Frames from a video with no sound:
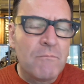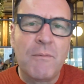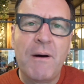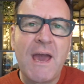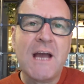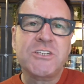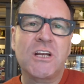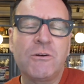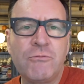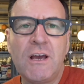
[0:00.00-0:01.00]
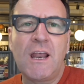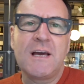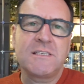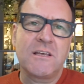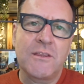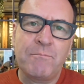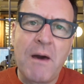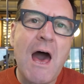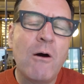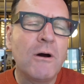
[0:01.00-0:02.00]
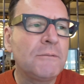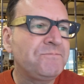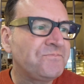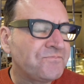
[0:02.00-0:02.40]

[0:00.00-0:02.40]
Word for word: but by actually realizing the power